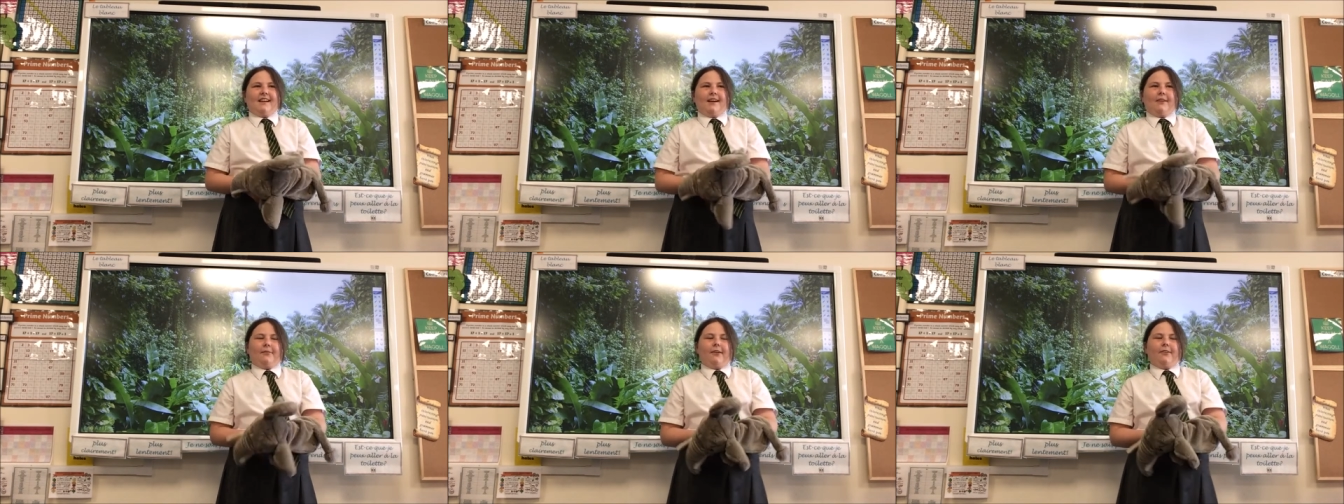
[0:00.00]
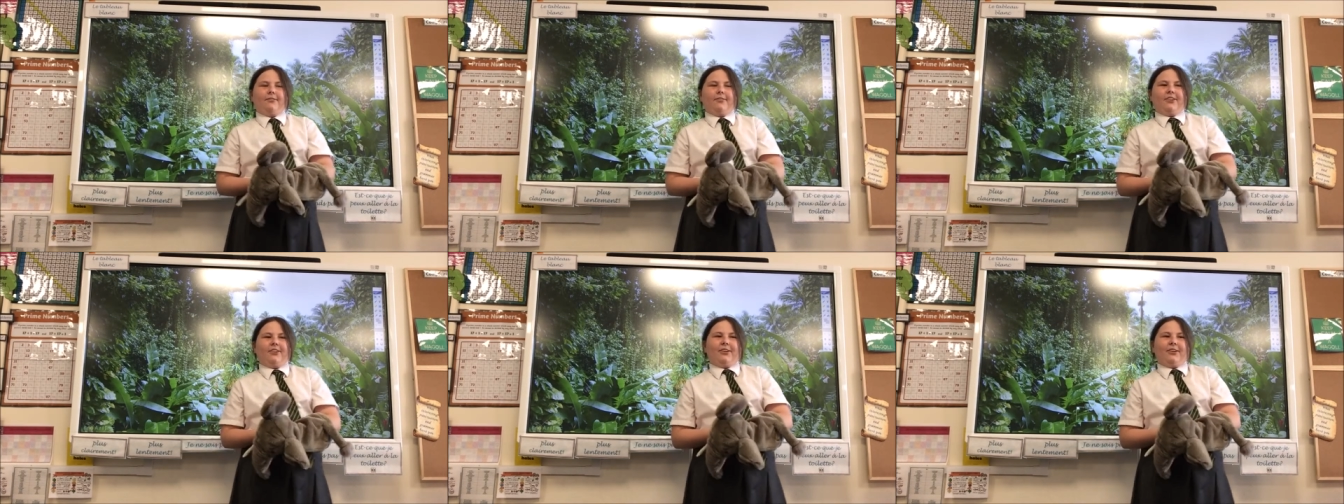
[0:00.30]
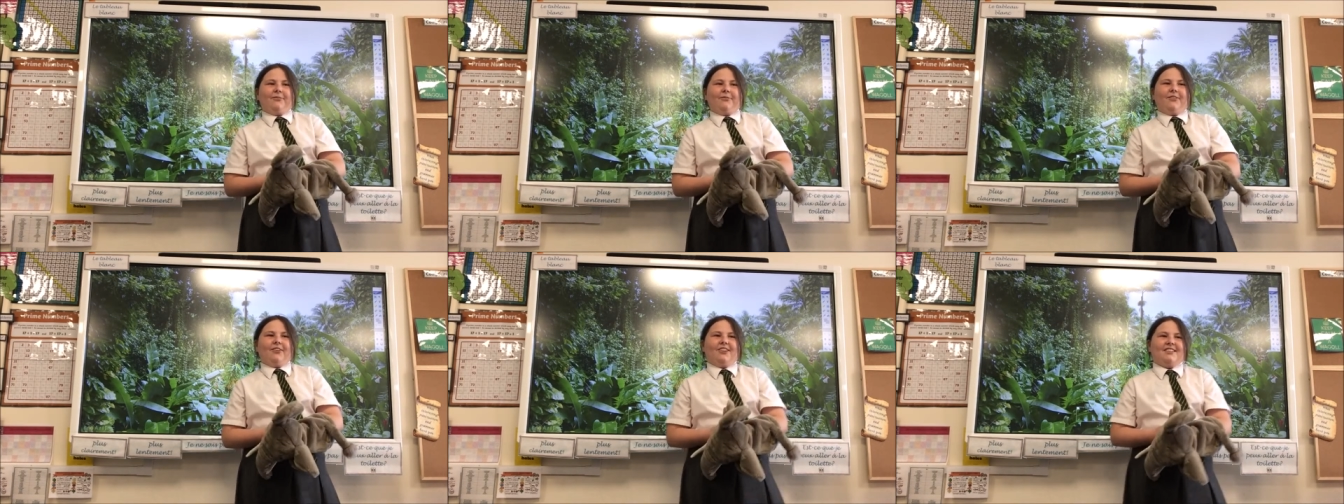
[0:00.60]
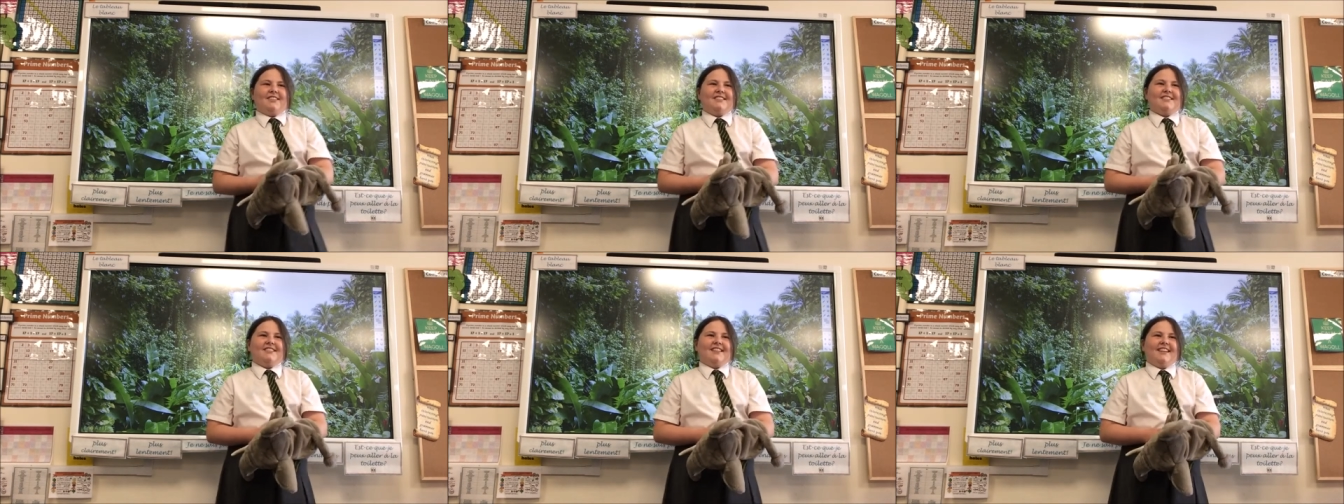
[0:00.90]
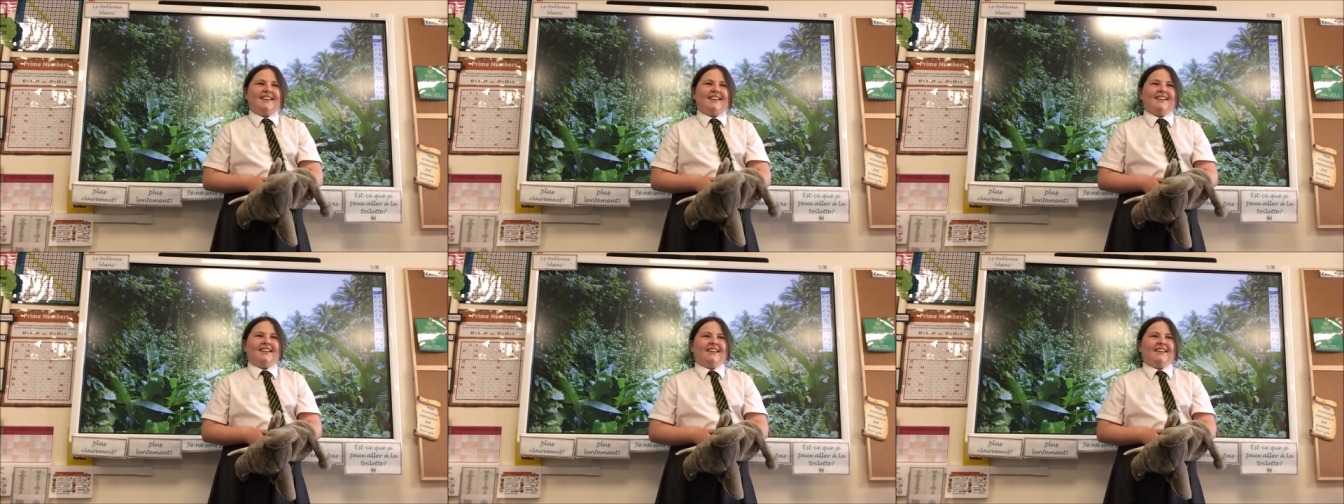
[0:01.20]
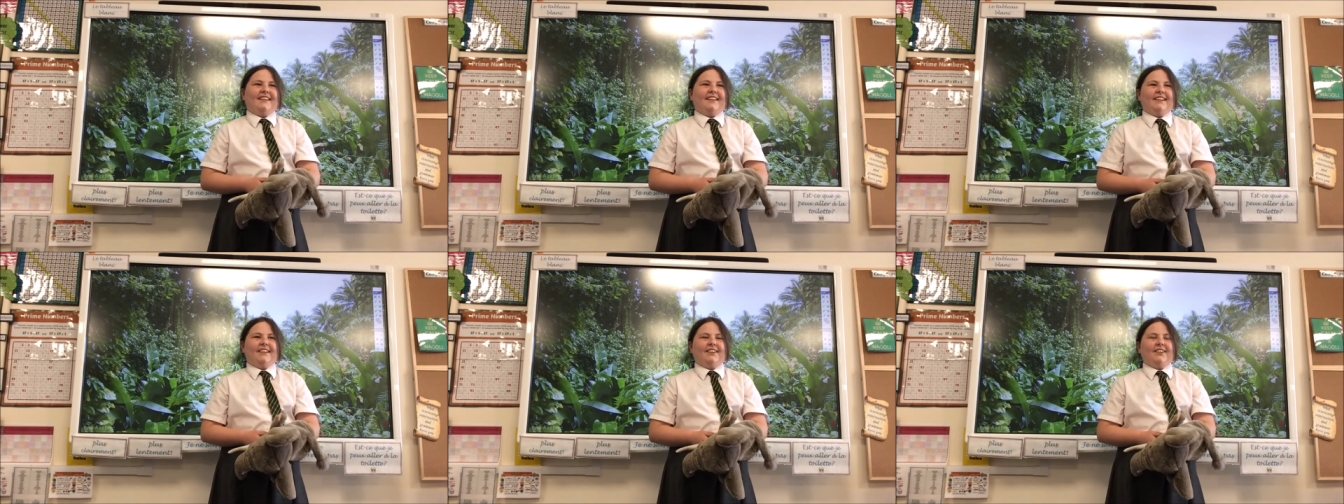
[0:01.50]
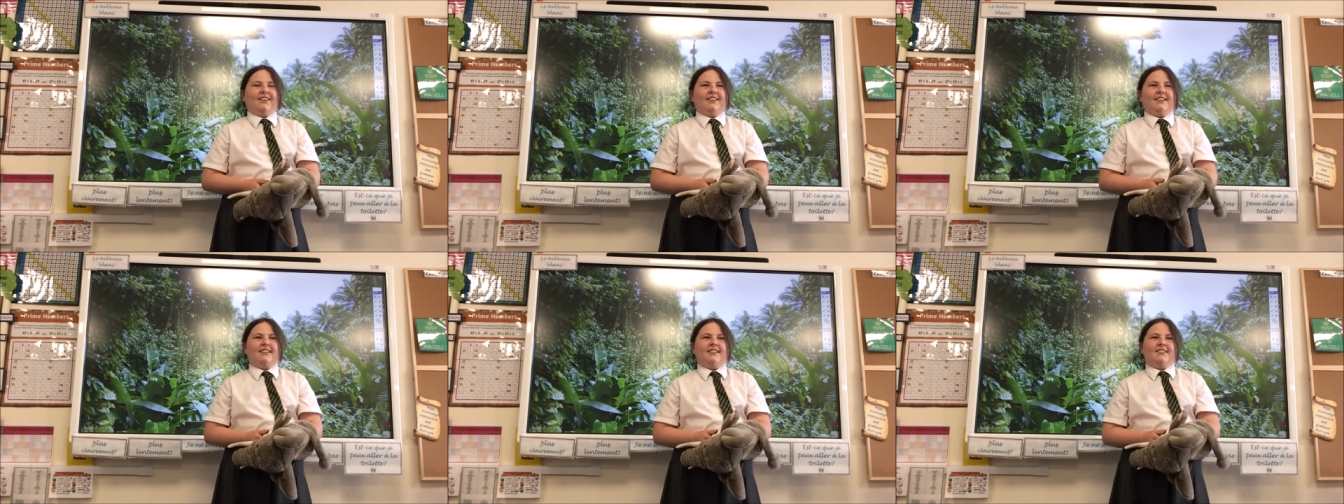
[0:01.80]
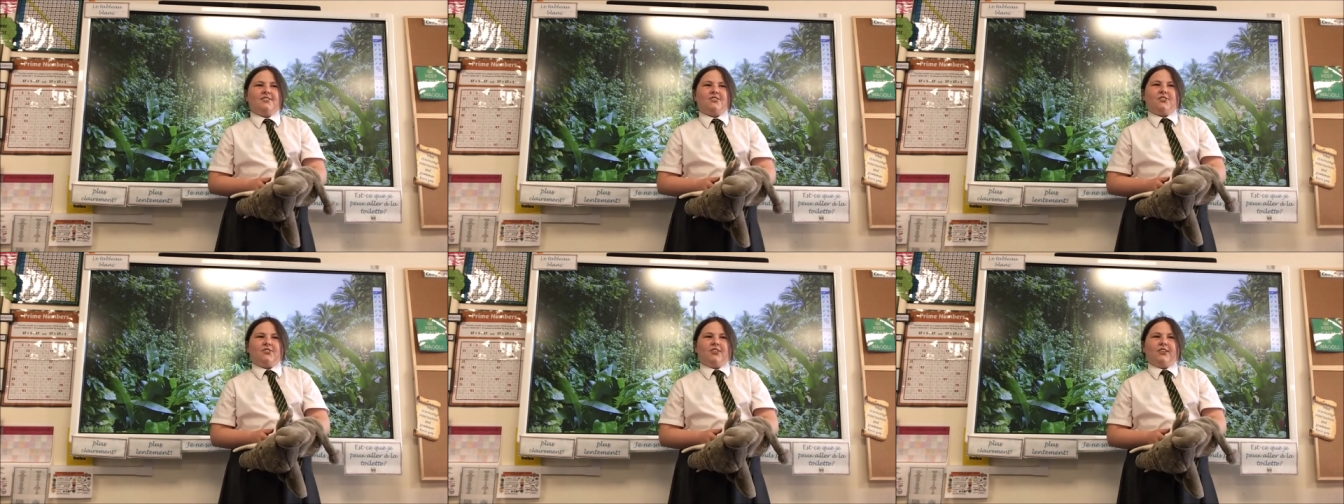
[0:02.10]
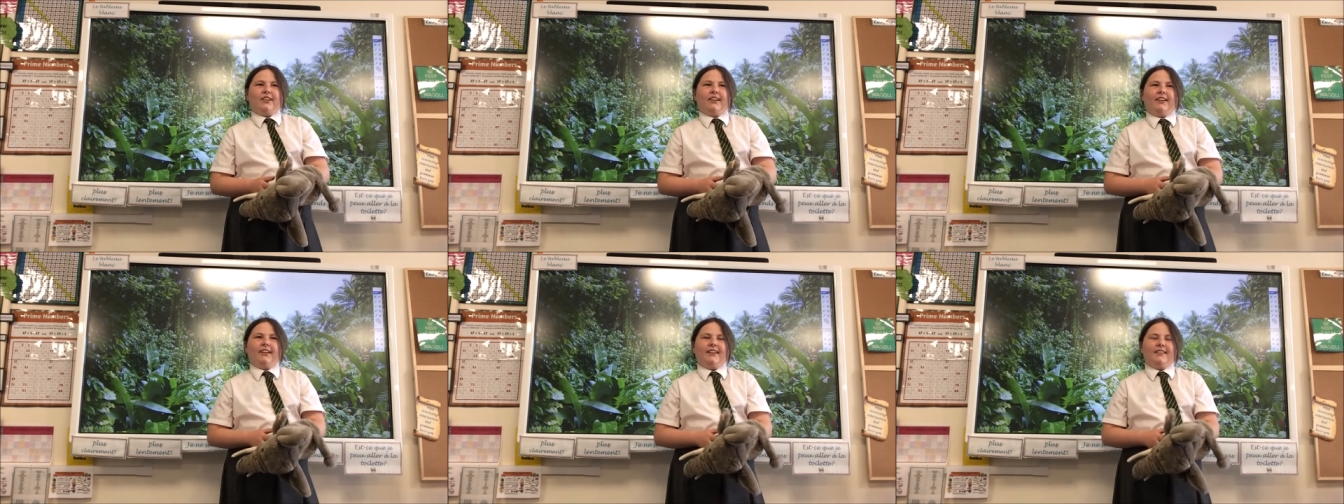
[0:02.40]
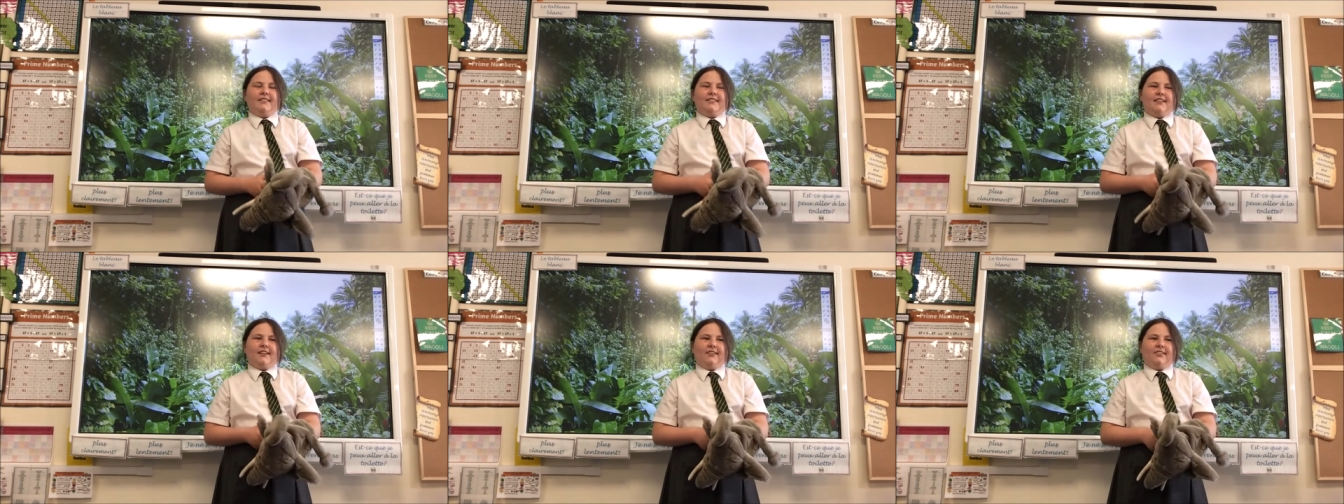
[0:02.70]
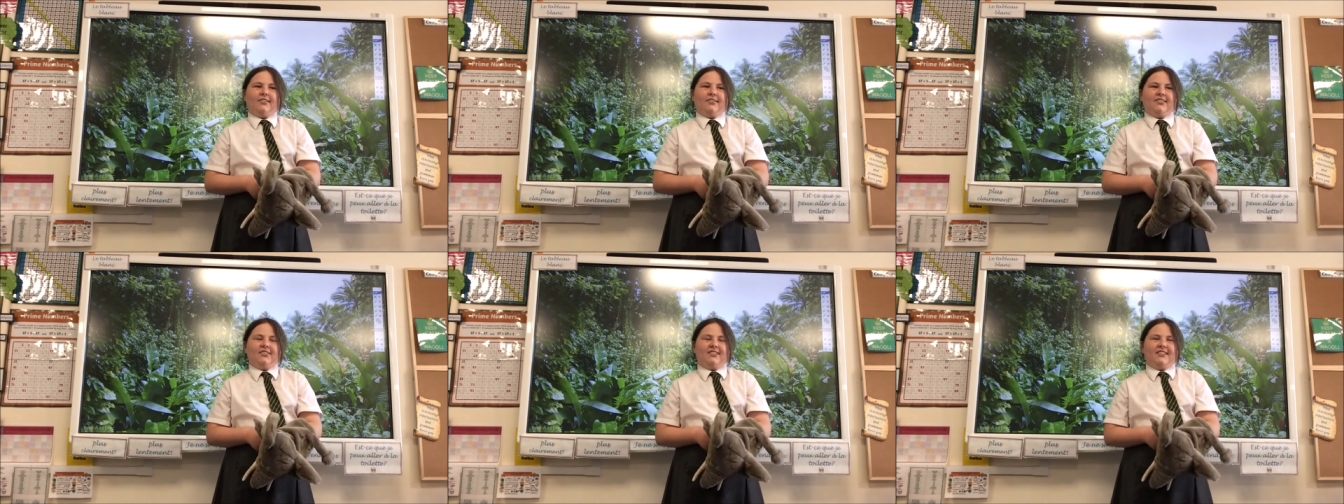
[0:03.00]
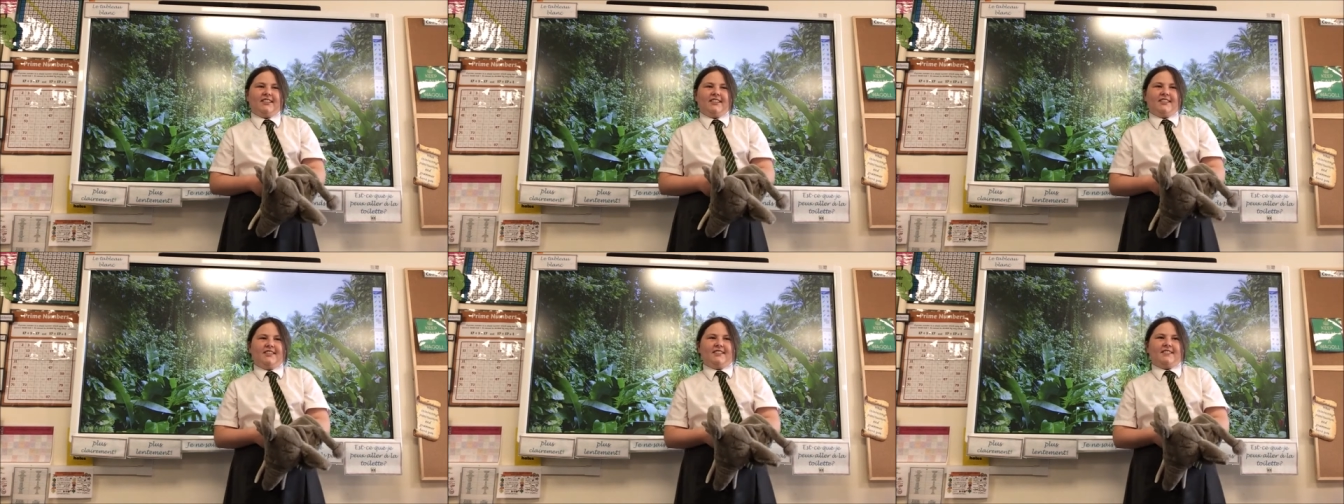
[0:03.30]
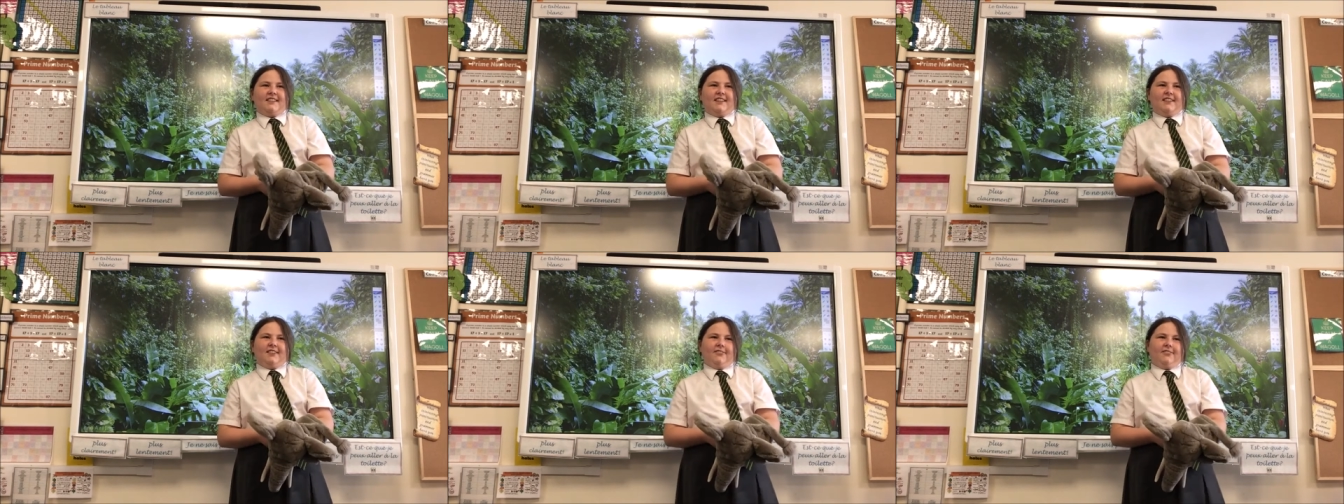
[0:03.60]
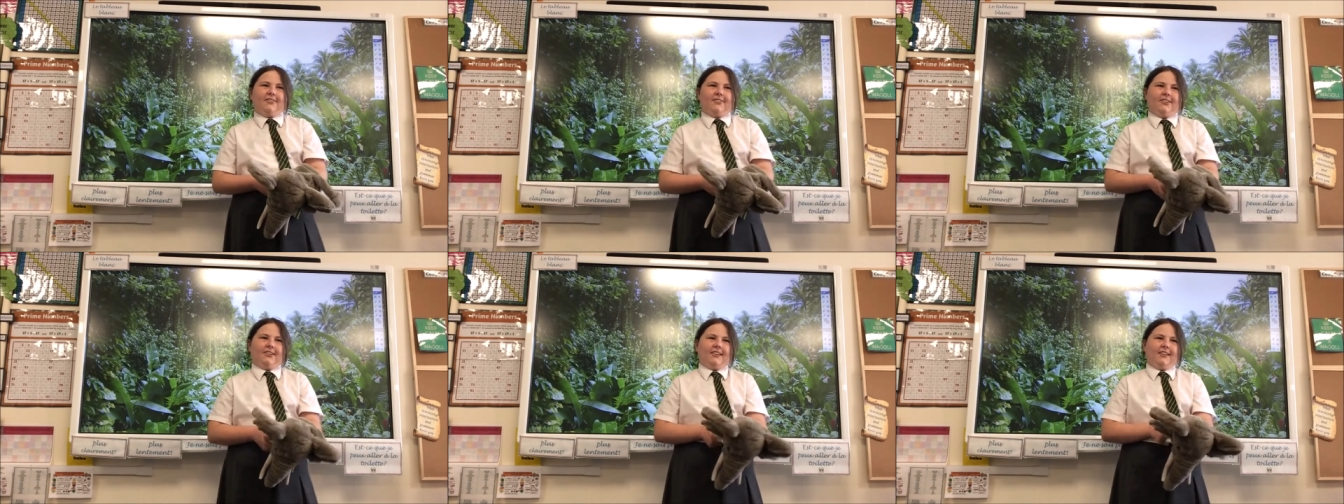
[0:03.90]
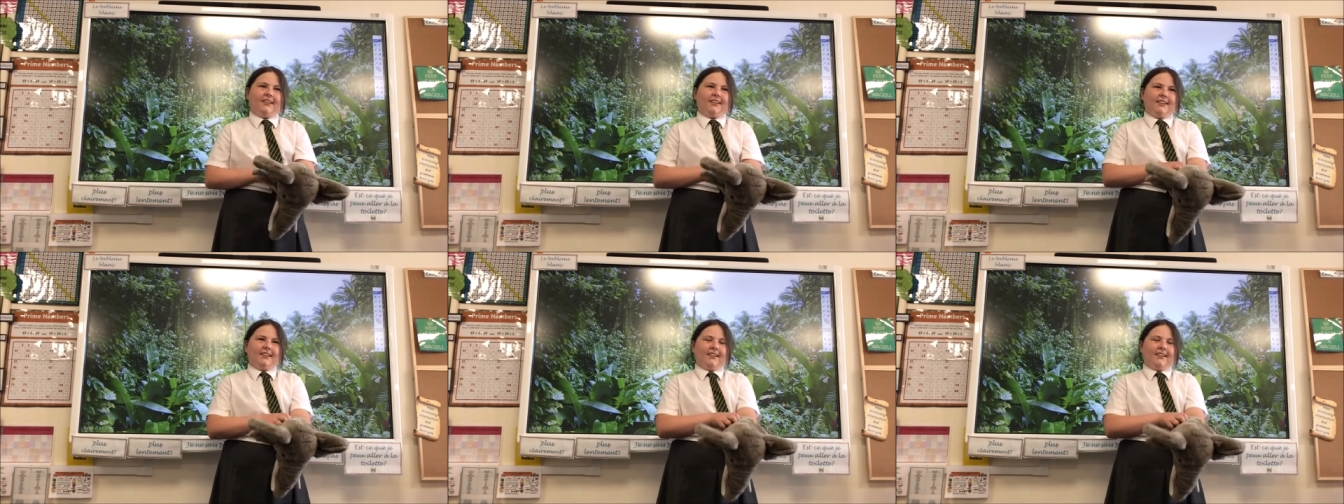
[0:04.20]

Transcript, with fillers: However, it was he got his trunk entangled in the telephone.